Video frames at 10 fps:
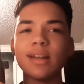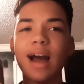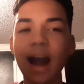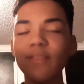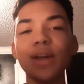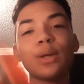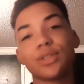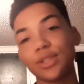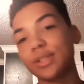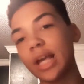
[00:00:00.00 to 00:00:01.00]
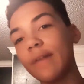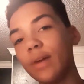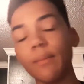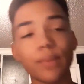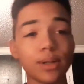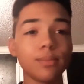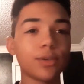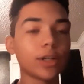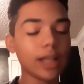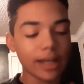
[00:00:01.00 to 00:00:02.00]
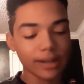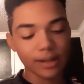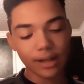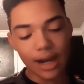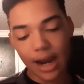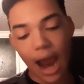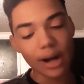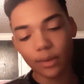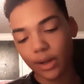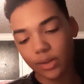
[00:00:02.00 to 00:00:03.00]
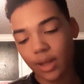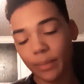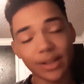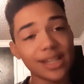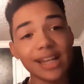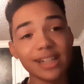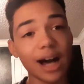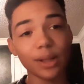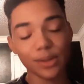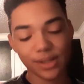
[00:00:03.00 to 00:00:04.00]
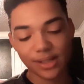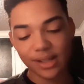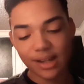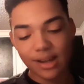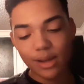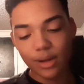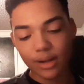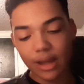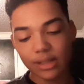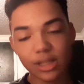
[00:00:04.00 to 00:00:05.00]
I think you should just save up for like I don't know, something $10 you could get.